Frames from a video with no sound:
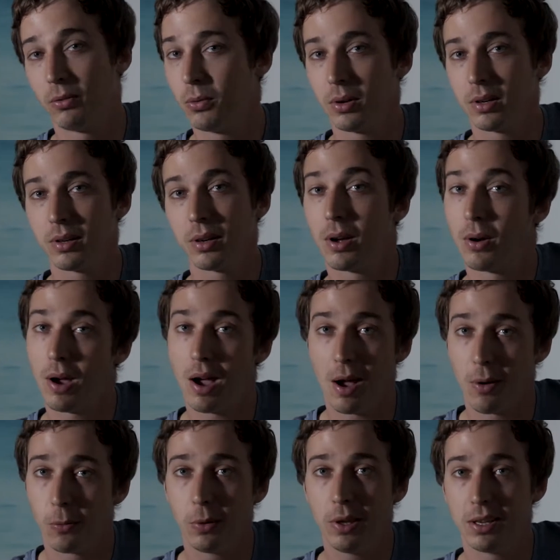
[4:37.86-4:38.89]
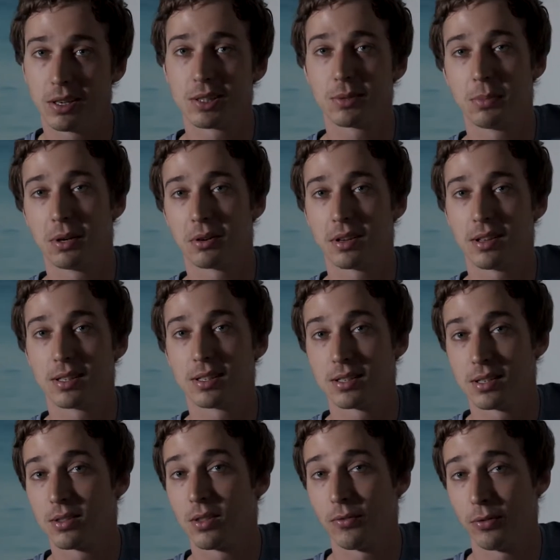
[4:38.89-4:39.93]
of what we
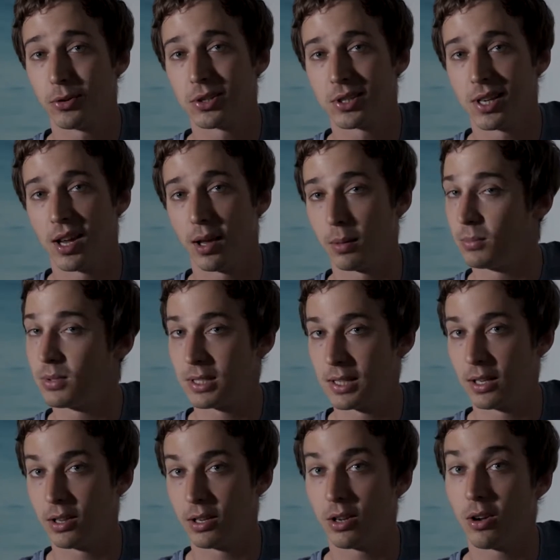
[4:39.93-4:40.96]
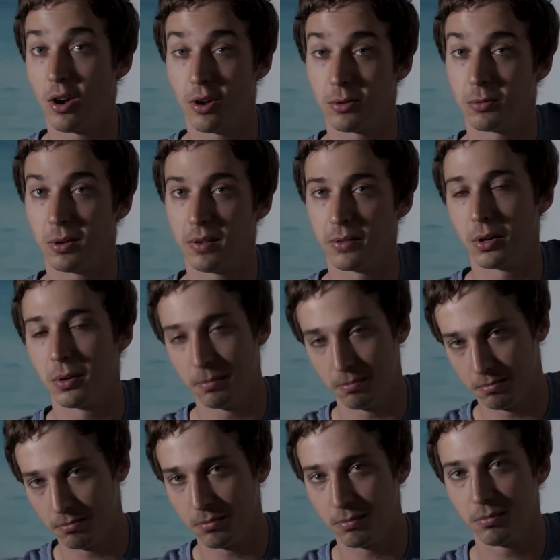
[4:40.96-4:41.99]
experienced the first time sailing on the river,
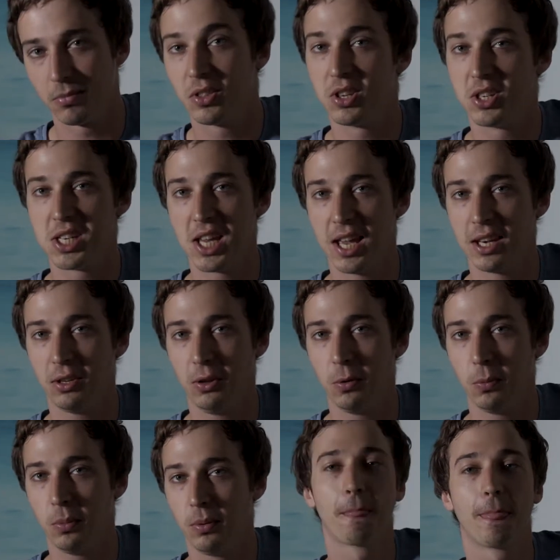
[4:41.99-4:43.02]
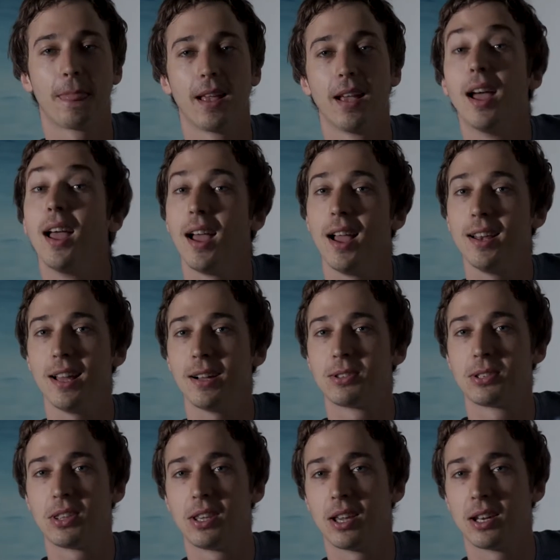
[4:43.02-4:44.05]
the Danube. And
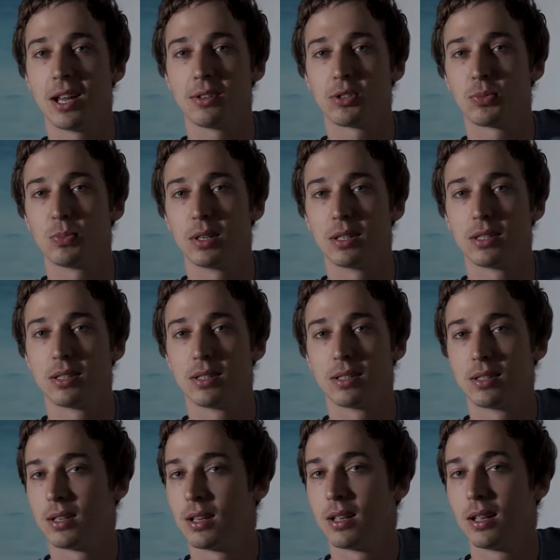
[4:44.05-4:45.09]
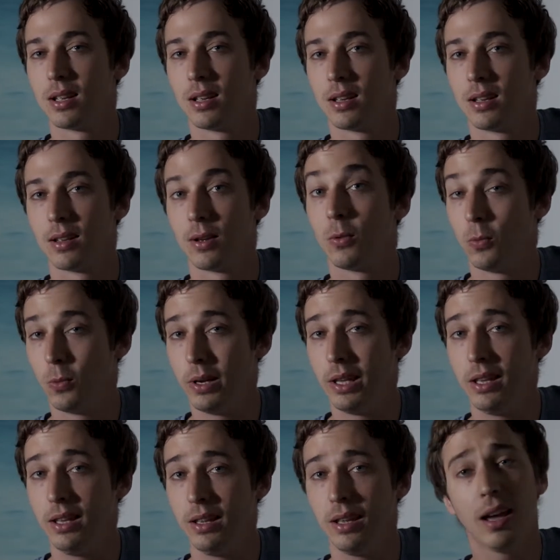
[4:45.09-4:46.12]
now to the announcement.
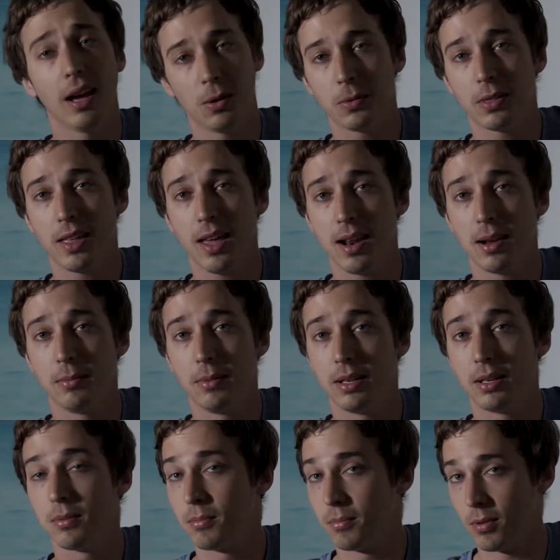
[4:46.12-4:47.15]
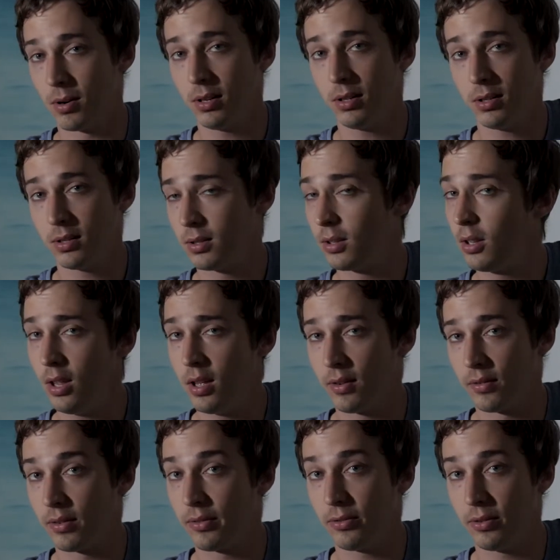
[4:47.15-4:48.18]
We, and with that I mean Mark, a
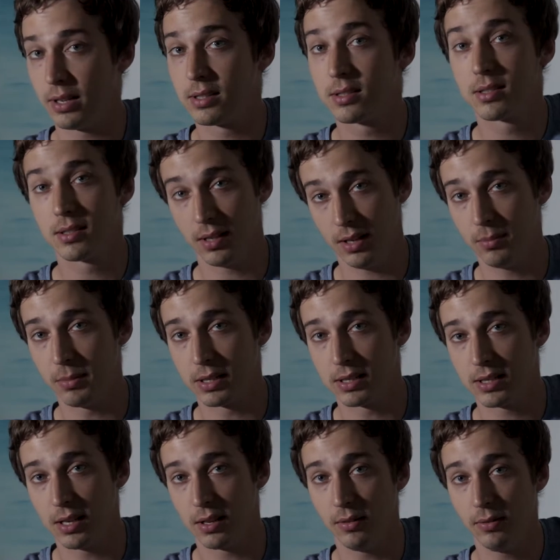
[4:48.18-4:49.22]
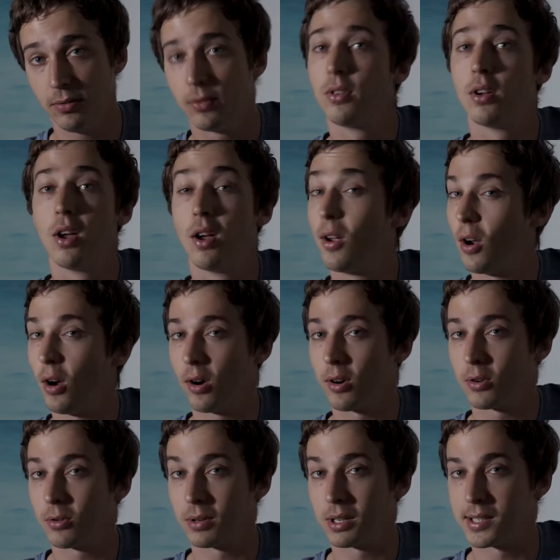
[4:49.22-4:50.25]
lot of our friends, and myself,
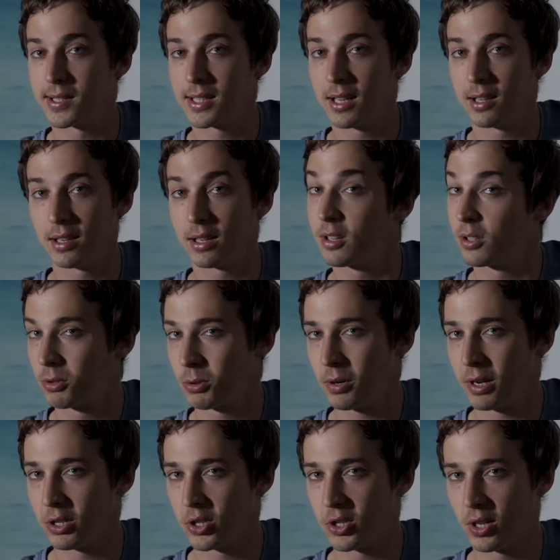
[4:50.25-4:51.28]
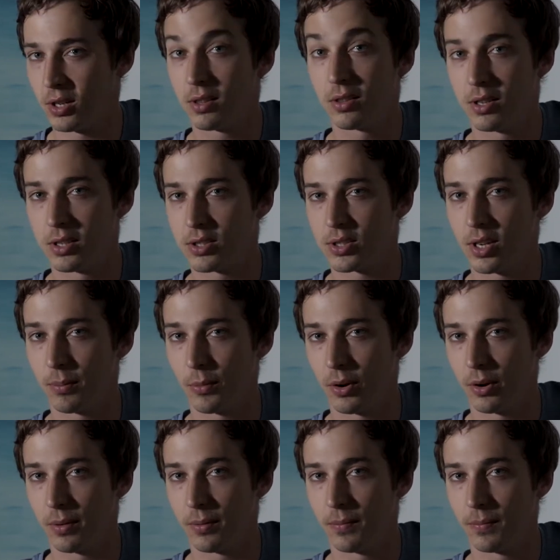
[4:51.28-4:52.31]
are going sailing in Croatia this summer.